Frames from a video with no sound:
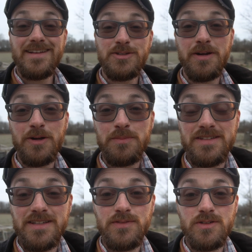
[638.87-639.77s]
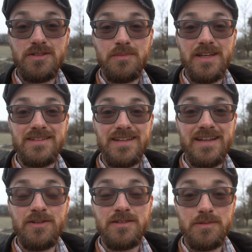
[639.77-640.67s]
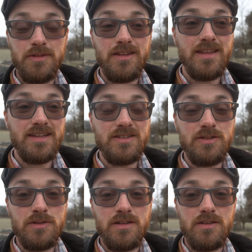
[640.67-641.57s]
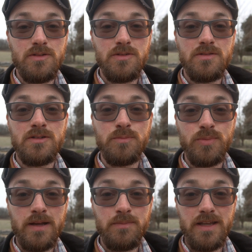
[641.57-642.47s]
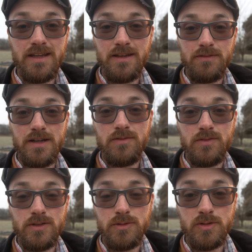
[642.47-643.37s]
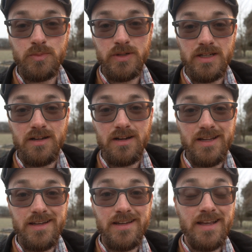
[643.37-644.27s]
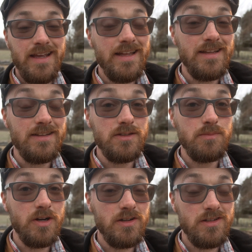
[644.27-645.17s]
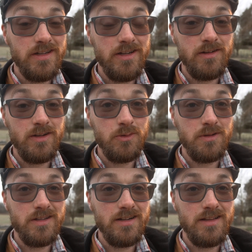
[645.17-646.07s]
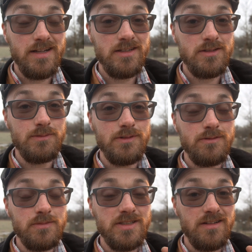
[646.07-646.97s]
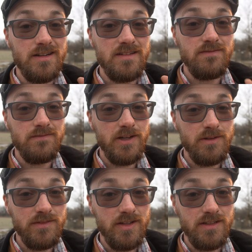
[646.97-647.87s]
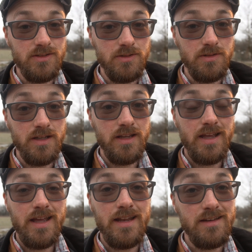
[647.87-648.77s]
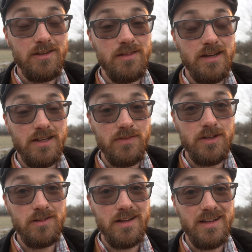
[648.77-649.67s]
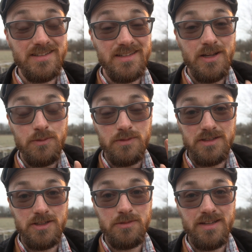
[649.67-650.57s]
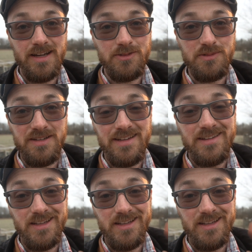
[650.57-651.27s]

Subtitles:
So I hope this gives you some insight on some of the things that you can do to prep and get ready for your spring garden. It is March here in North Carolina, so we will be starting very, very soon. And until the next video, guys, we'll see you in the next one.